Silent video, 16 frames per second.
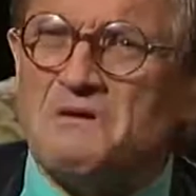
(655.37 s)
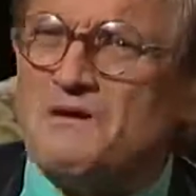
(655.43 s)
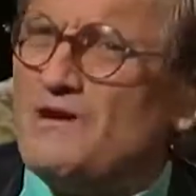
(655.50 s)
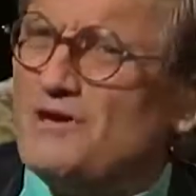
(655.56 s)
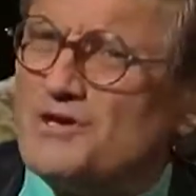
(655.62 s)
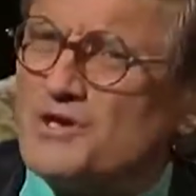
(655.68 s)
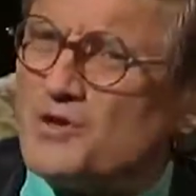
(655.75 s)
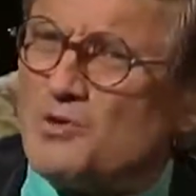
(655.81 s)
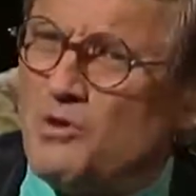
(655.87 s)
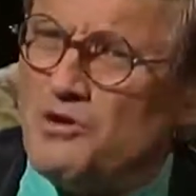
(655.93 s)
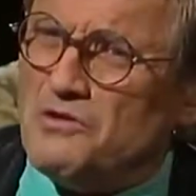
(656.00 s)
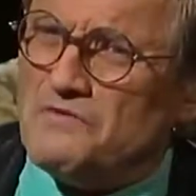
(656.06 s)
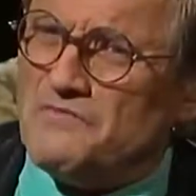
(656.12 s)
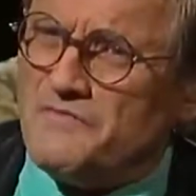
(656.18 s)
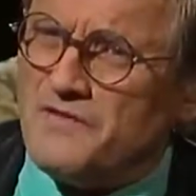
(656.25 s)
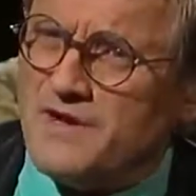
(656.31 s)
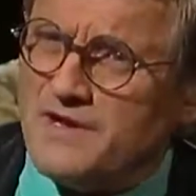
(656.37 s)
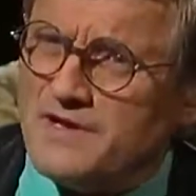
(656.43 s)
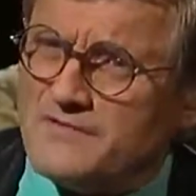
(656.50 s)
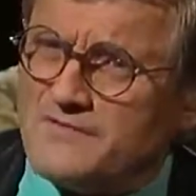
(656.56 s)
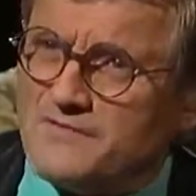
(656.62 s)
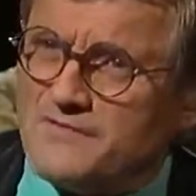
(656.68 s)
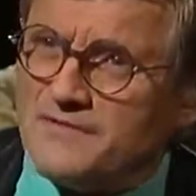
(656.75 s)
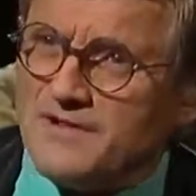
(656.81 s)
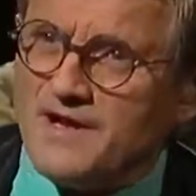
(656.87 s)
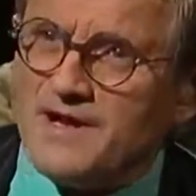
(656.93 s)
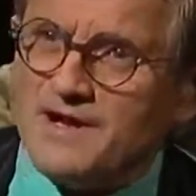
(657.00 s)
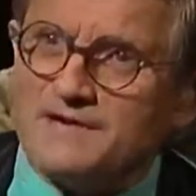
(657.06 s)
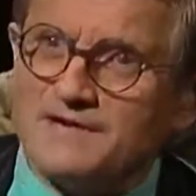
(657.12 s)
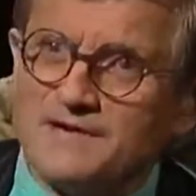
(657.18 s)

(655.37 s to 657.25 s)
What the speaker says: are you qualified for that?